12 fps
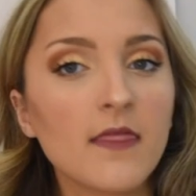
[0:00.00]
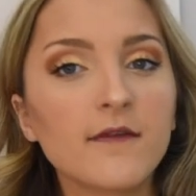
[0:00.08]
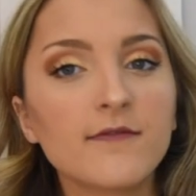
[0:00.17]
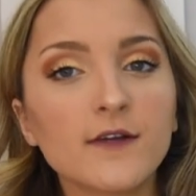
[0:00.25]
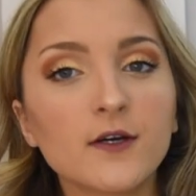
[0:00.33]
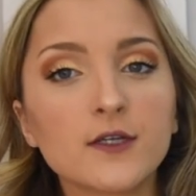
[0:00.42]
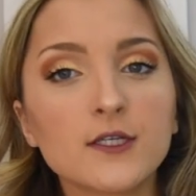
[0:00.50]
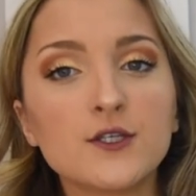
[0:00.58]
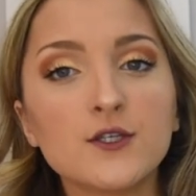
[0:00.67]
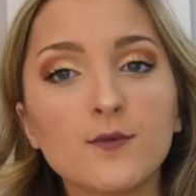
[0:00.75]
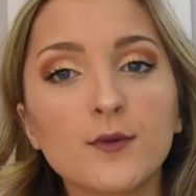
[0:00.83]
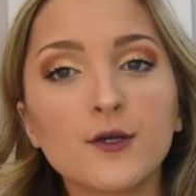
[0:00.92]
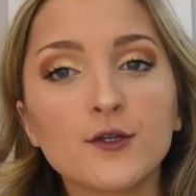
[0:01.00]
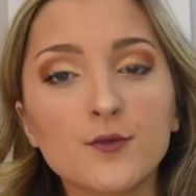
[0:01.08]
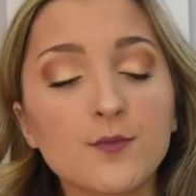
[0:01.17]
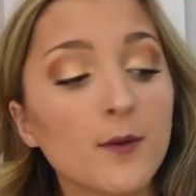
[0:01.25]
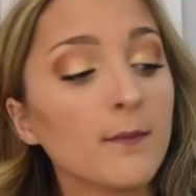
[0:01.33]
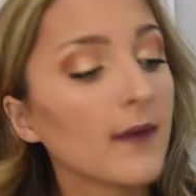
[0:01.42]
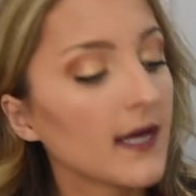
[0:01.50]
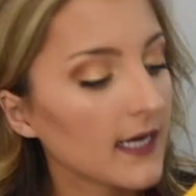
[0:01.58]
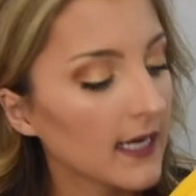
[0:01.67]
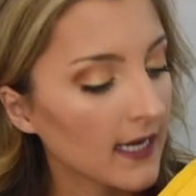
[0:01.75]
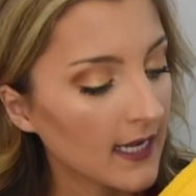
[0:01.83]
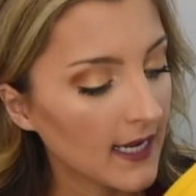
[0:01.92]
the field is super duper
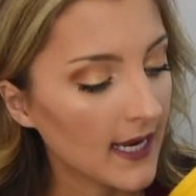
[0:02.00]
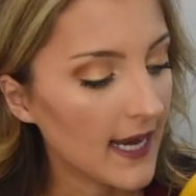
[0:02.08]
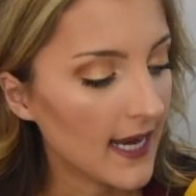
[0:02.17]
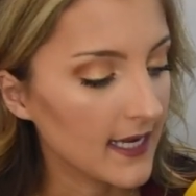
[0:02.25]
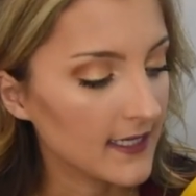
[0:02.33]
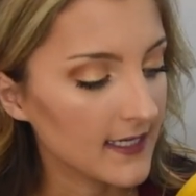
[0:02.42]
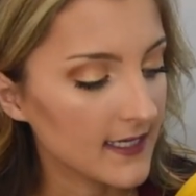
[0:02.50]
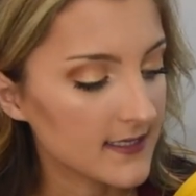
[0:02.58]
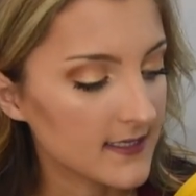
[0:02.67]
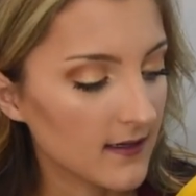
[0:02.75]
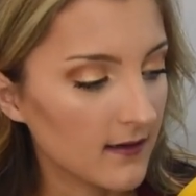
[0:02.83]
muddy and it's